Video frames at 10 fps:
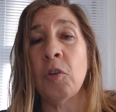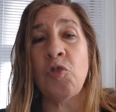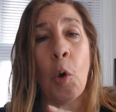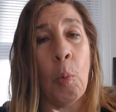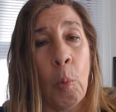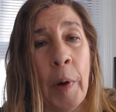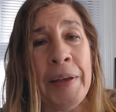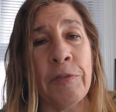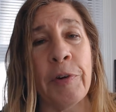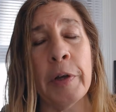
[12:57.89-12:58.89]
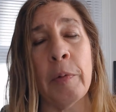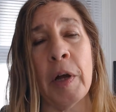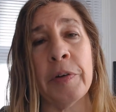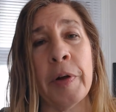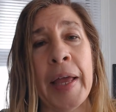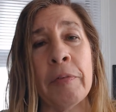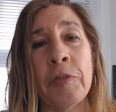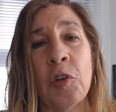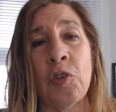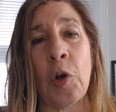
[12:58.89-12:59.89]
Don't wait for your other half
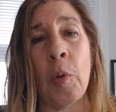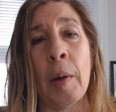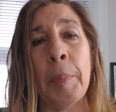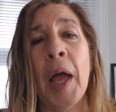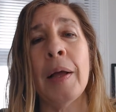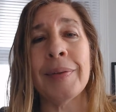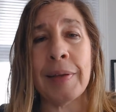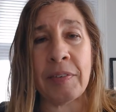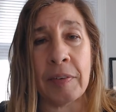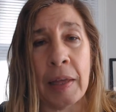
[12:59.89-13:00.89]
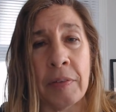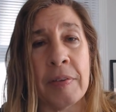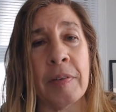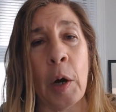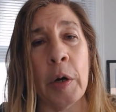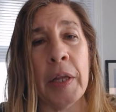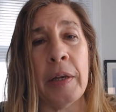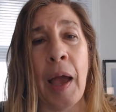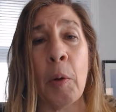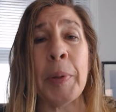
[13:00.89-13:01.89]
to show up. Let's get started
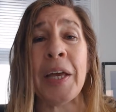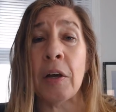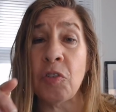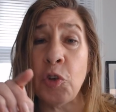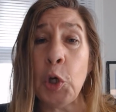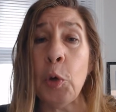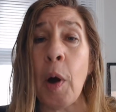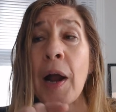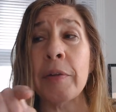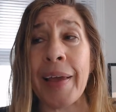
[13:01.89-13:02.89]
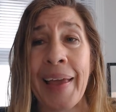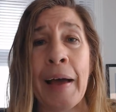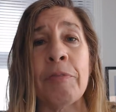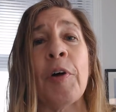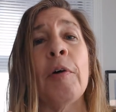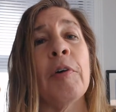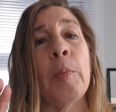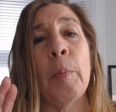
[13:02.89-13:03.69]
now, because you are the half of a